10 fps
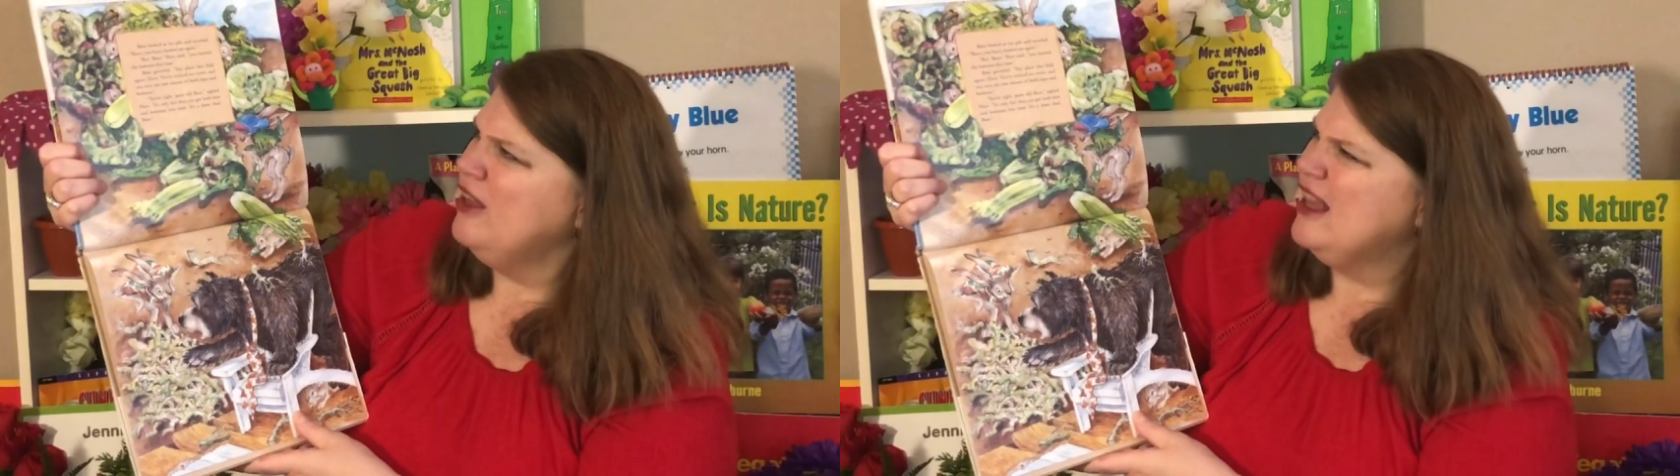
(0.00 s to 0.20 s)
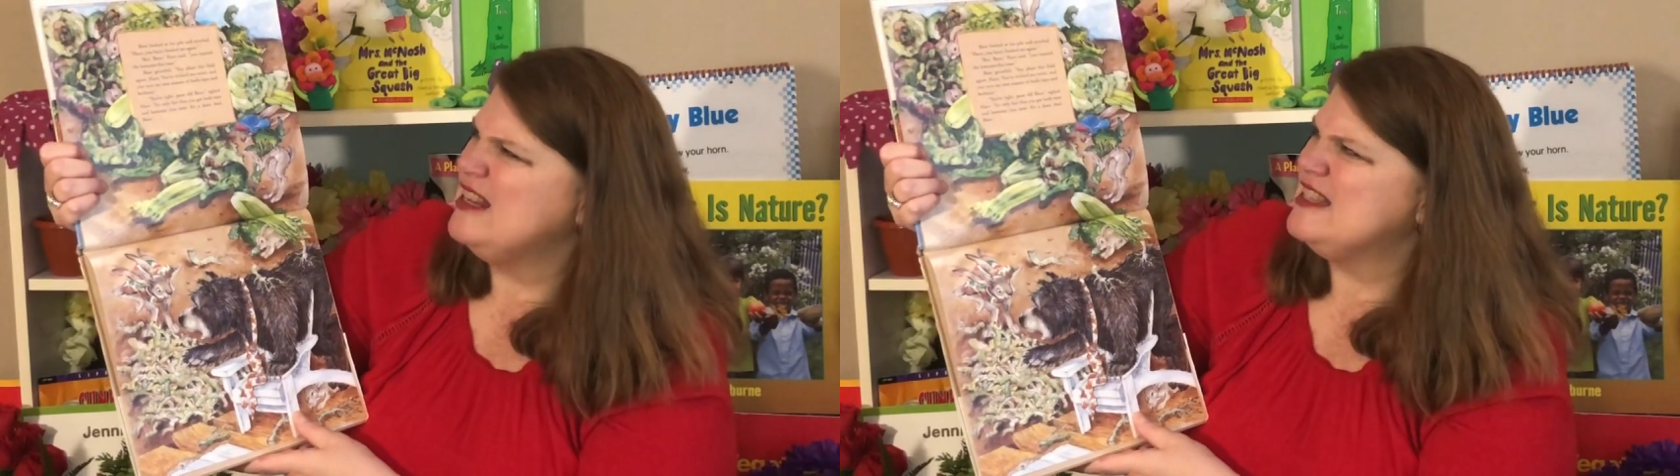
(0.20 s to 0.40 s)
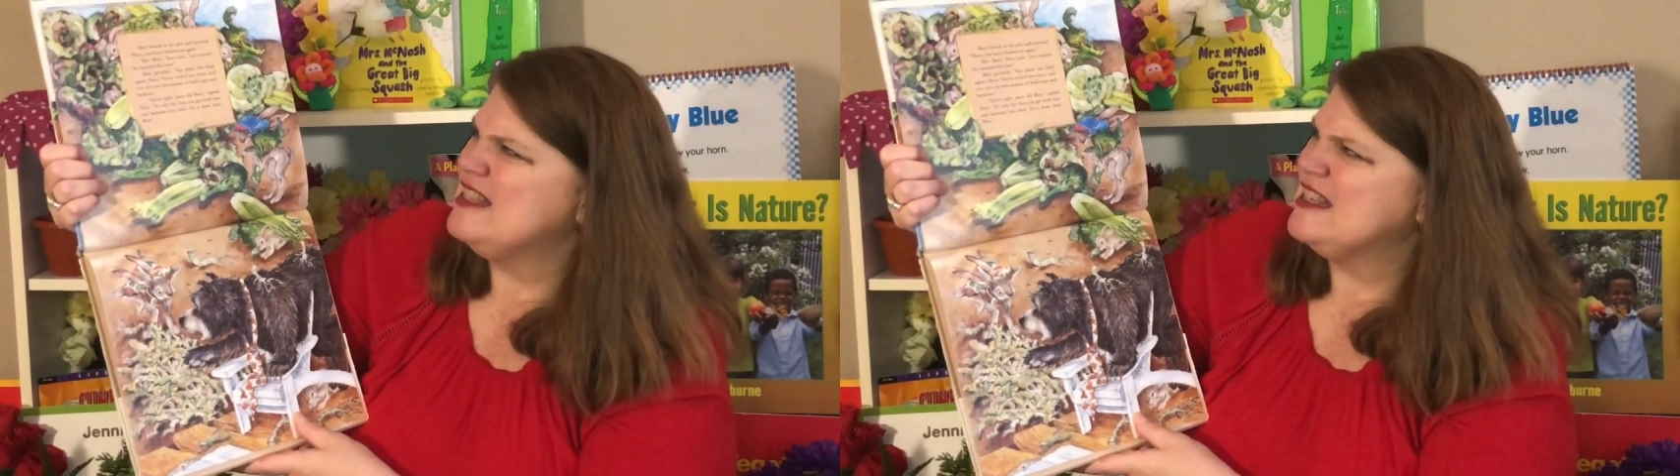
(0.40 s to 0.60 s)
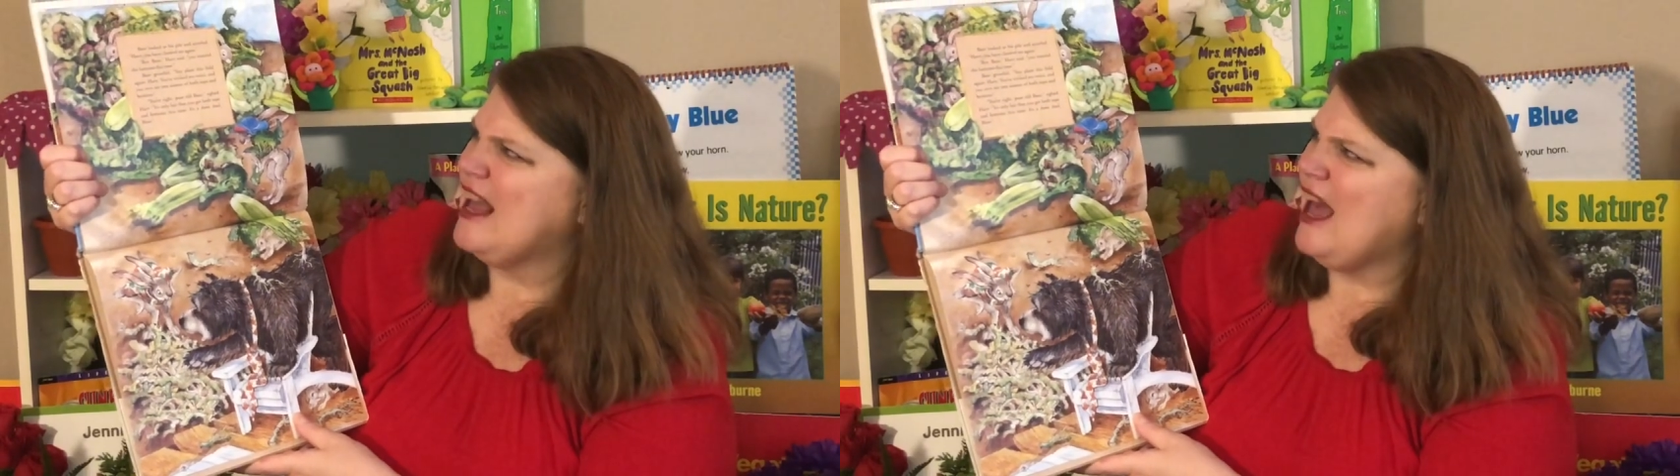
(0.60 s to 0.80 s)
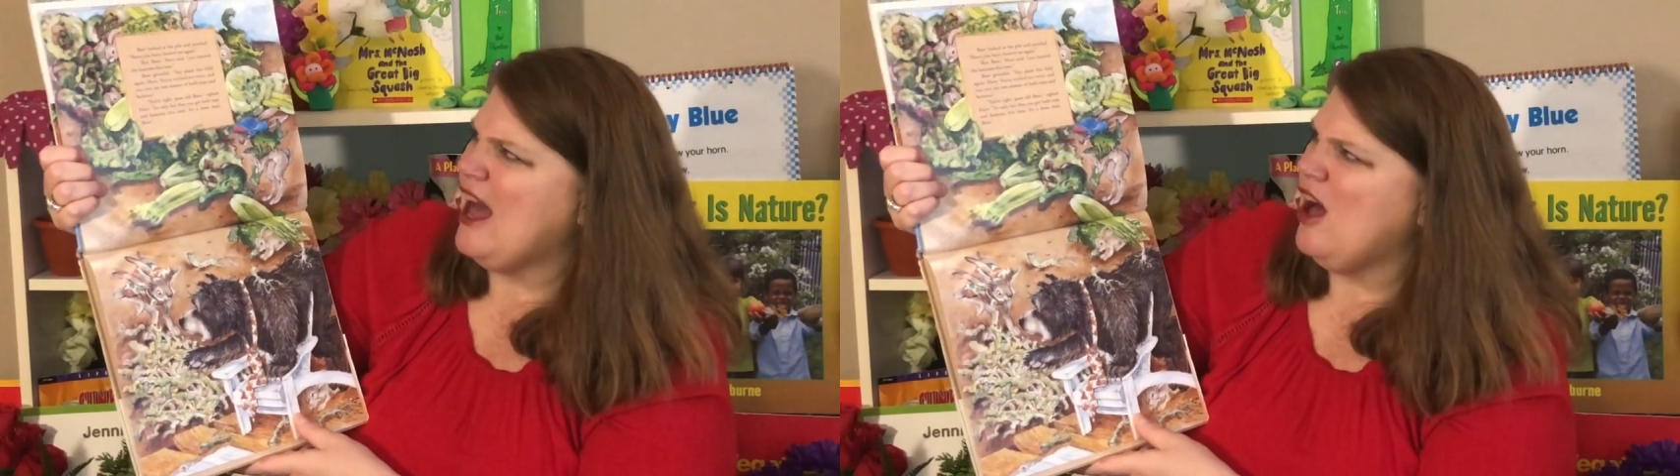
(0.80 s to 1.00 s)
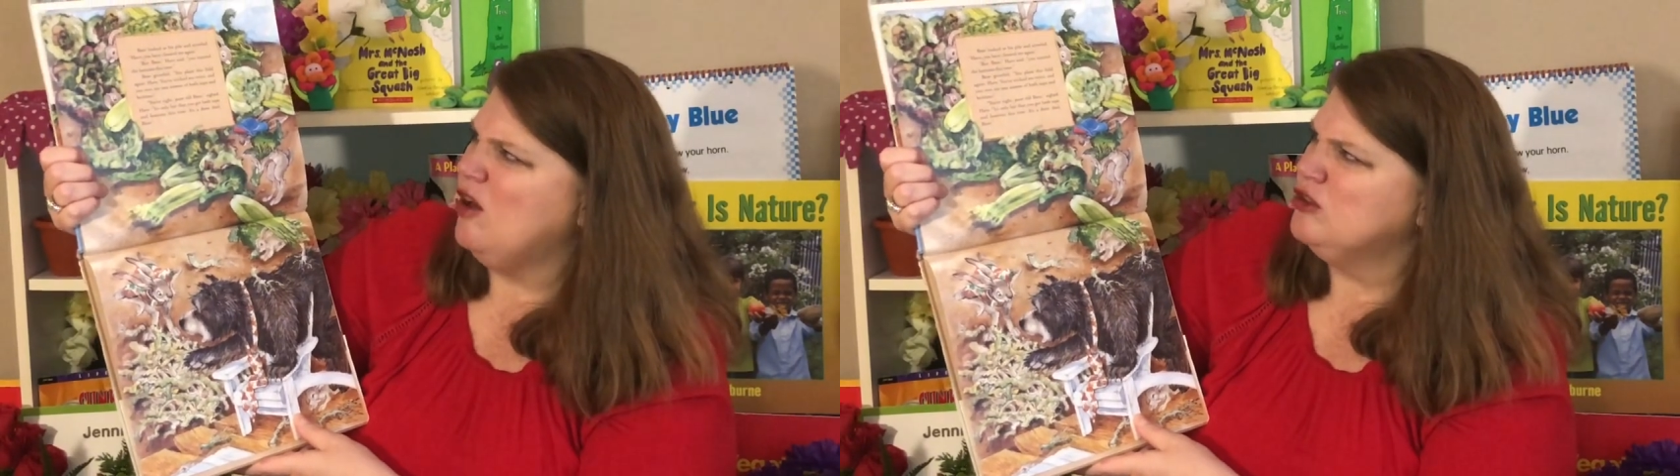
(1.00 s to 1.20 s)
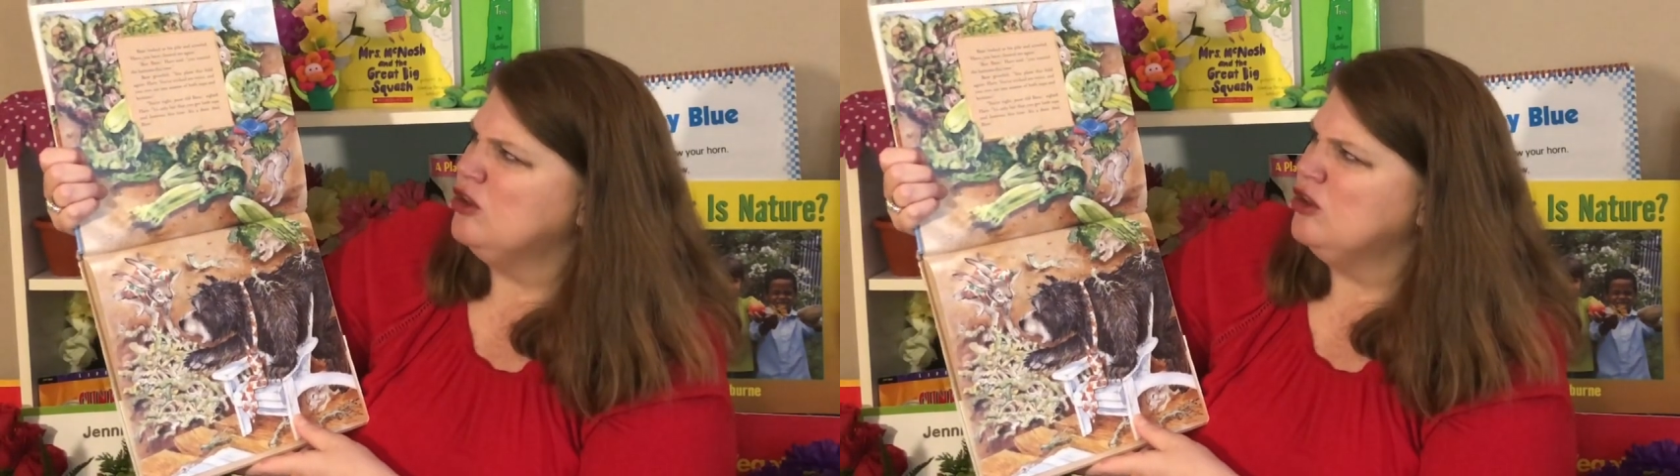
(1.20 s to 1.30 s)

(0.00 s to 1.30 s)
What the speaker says: and scowled.